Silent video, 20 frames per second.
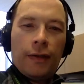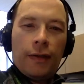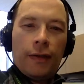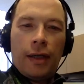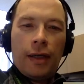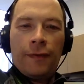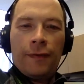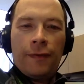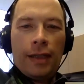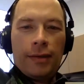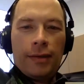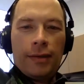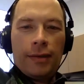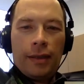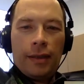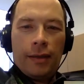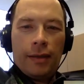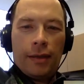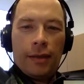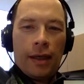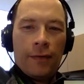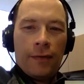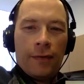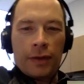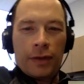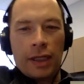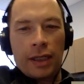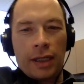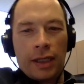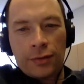if that data ever
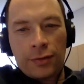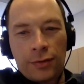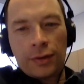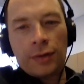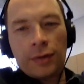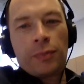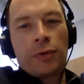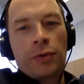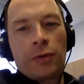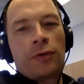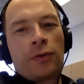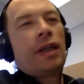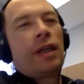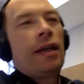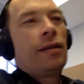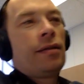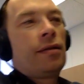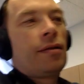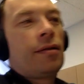gets reprocessed,